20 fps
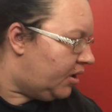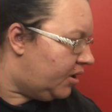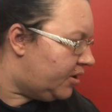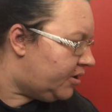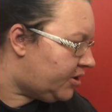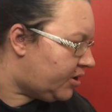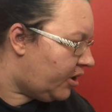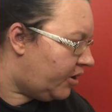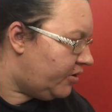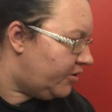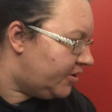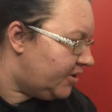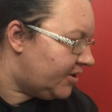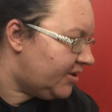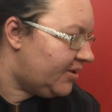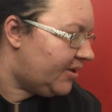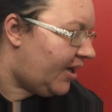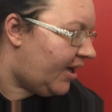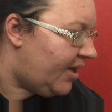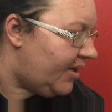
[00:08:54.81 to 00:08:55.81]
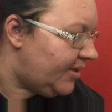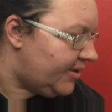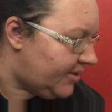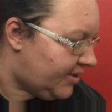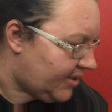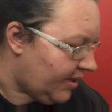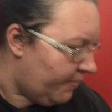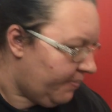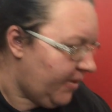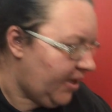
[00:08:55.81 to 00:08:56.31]
So,
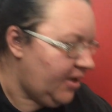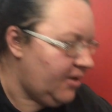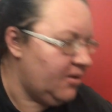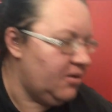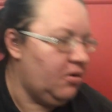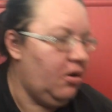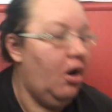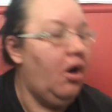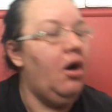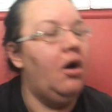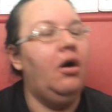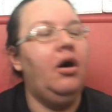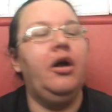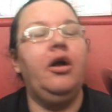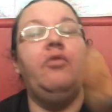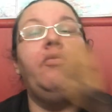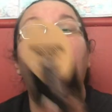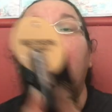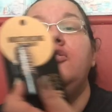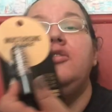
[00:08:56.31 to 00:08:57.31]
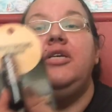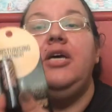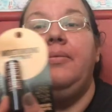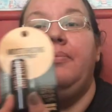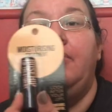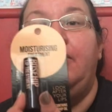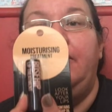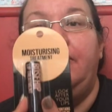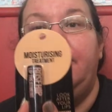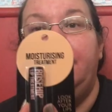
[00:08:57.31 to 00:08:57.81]
something... Oh, I got a rose
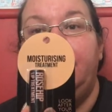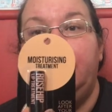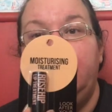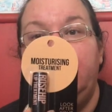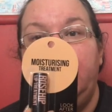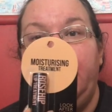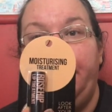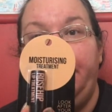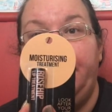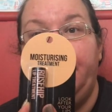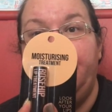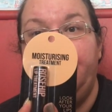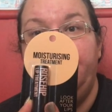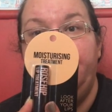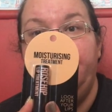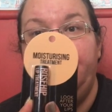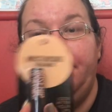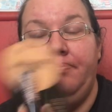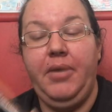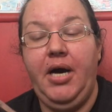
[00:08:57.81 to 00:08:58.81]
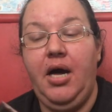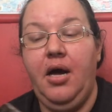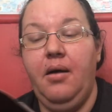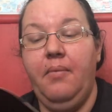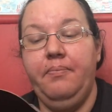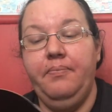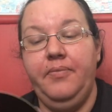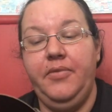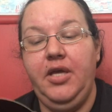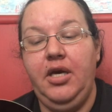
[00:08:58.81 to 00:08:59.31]
hip lip
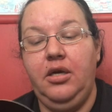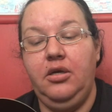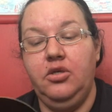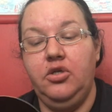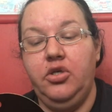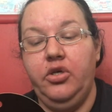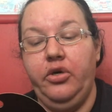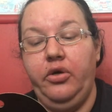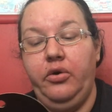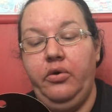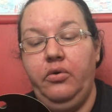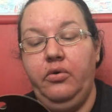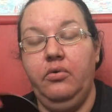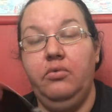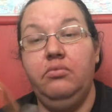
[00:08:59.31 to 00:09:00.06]
balm thing too.